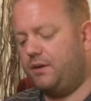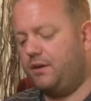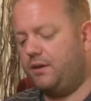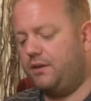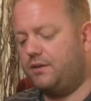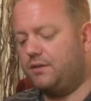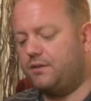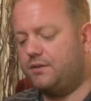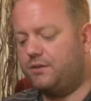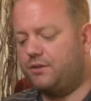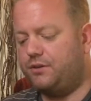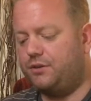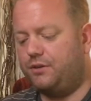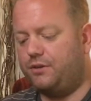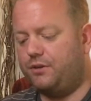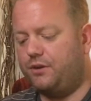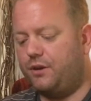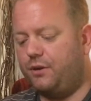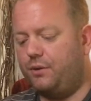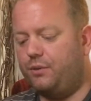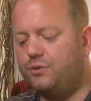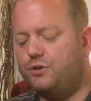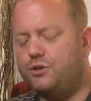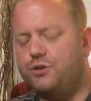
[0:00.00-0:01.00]
casks, to your
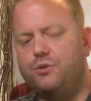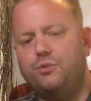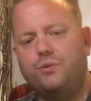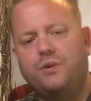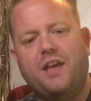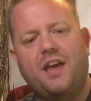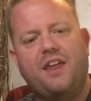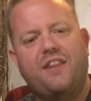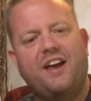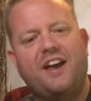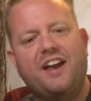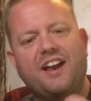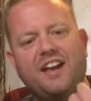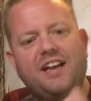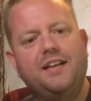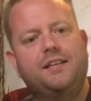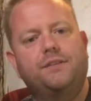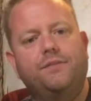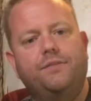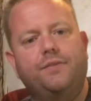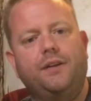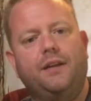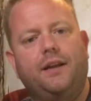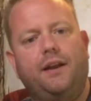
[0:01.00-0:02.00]
nose, you get that
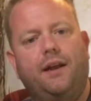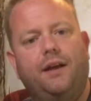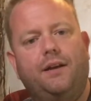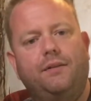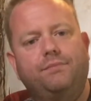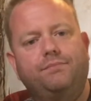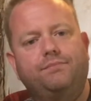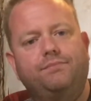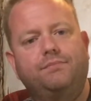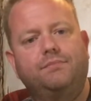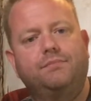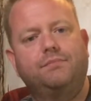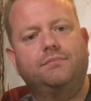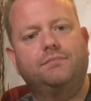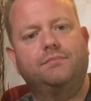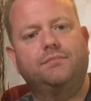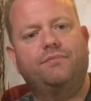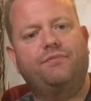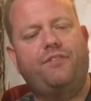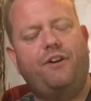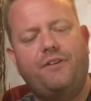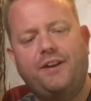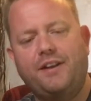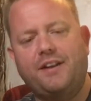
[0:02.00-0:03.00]
hit of vanilla,
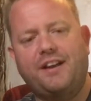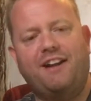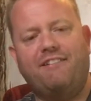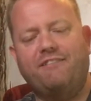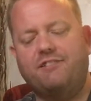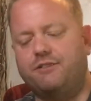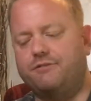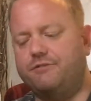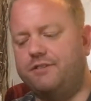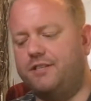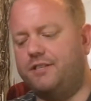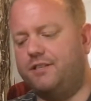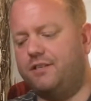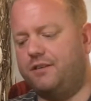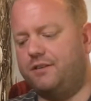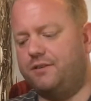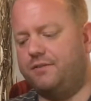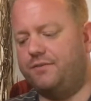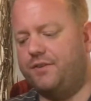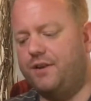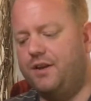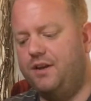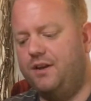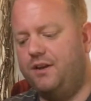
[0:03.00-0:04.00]
very characteristic
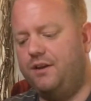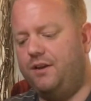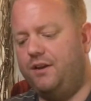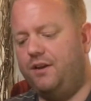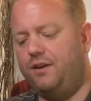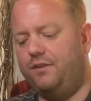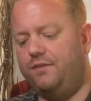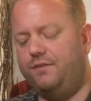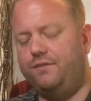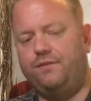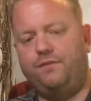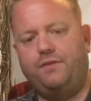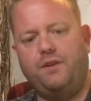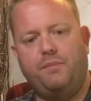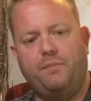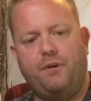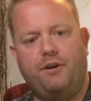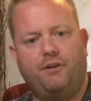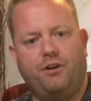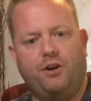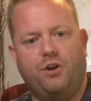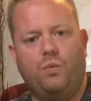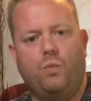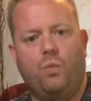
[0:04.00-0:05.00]
of
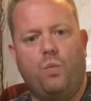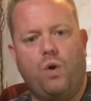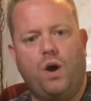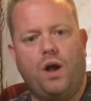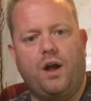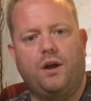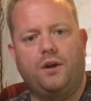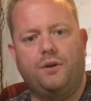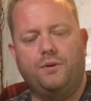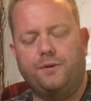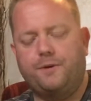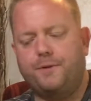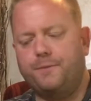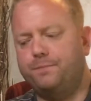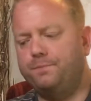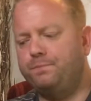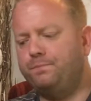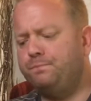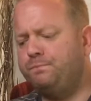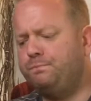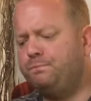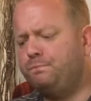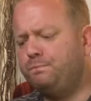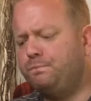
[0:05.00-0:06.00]
American white oak.
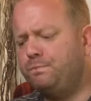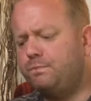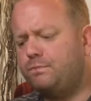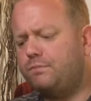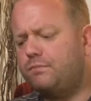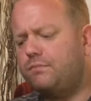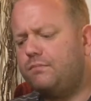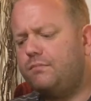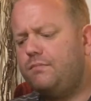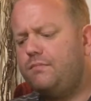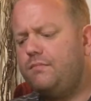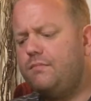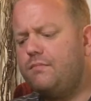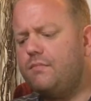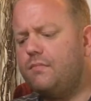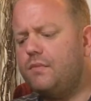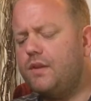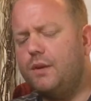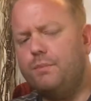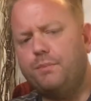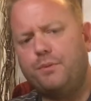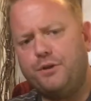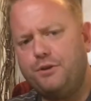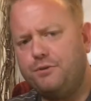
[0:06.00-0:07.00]

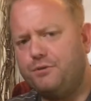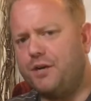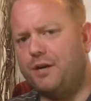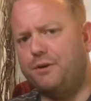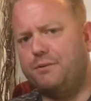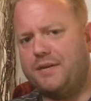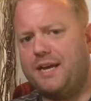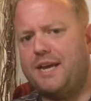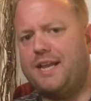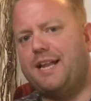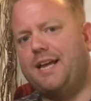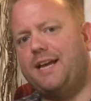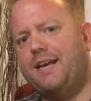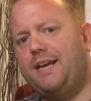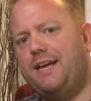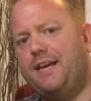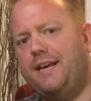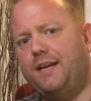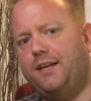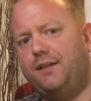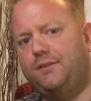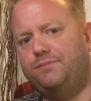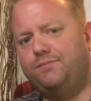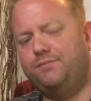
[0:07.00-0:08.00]
But you don't get that
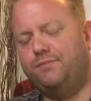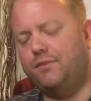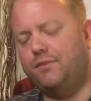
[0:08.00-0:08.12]
here.